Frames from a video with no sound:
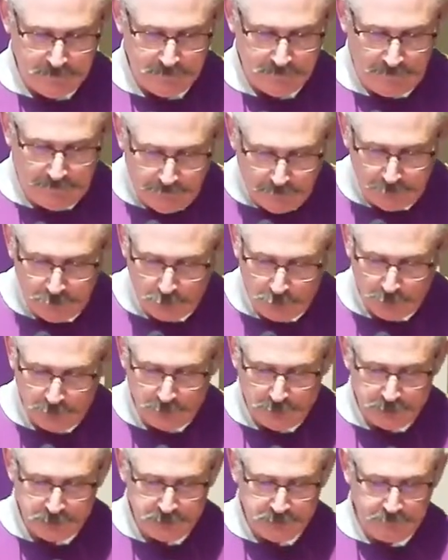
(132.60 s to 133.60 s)
And the
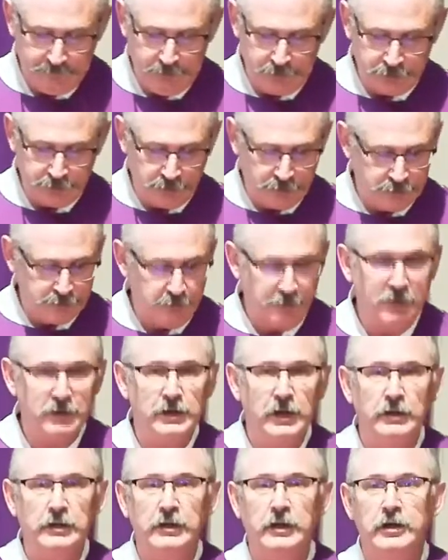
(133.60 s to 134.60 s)
doors of the church were
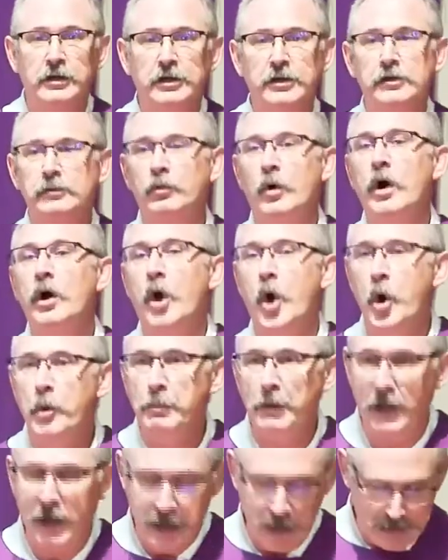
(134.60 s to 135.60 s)
suddenly swung
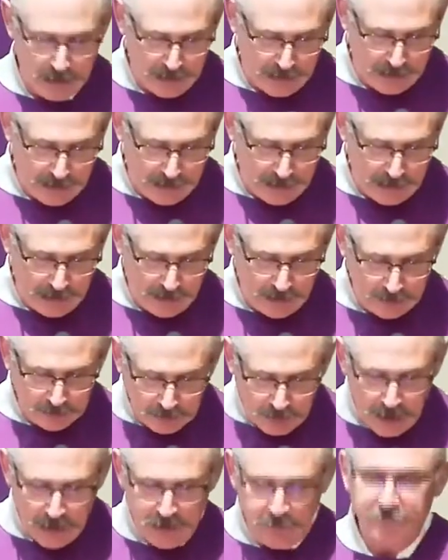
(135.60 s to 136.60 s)
open,
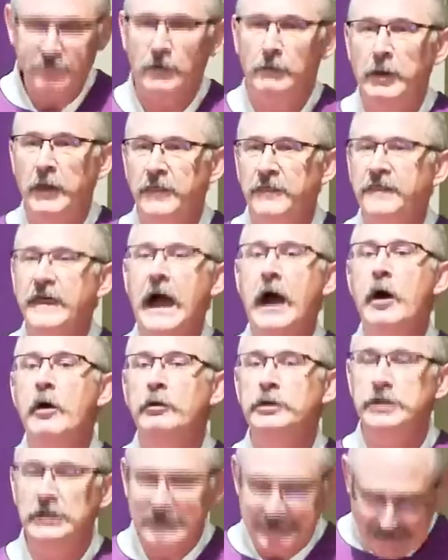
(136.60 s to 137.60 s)
and light from a
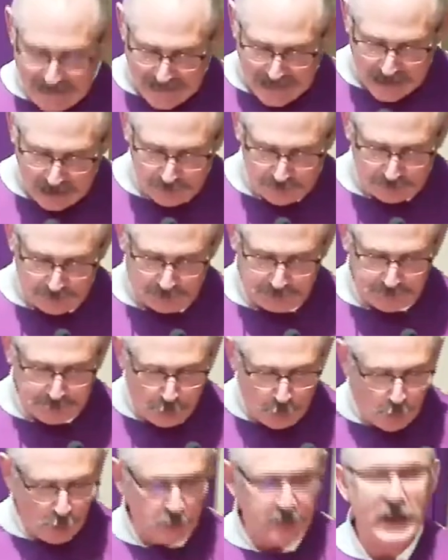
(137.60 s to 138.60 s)
thousand candles
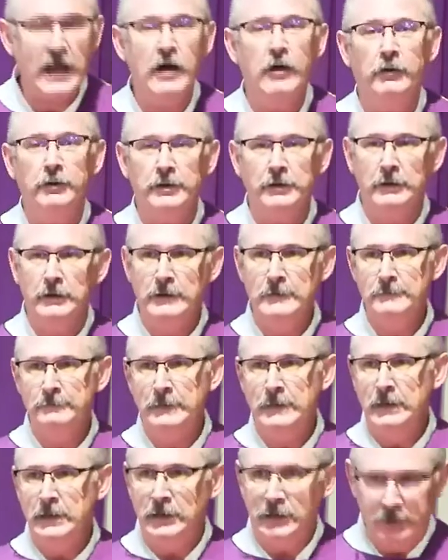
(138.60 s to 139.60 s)
poured out
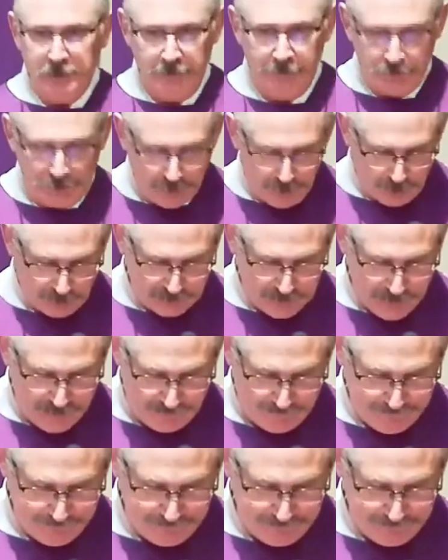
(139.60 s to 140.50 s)
into the dark night.